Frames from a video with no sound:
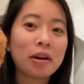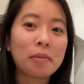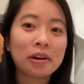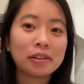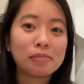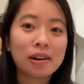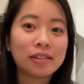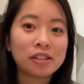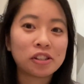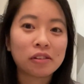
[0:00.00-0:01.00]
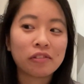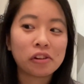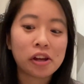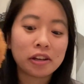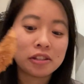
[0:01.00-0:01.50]
apparently better than
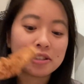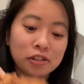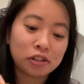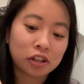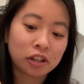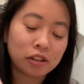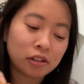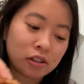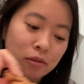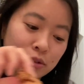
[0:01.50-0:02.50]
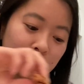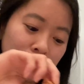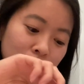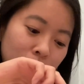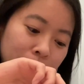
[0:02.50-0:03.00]
Chick-fil-A's chicken sandwiches.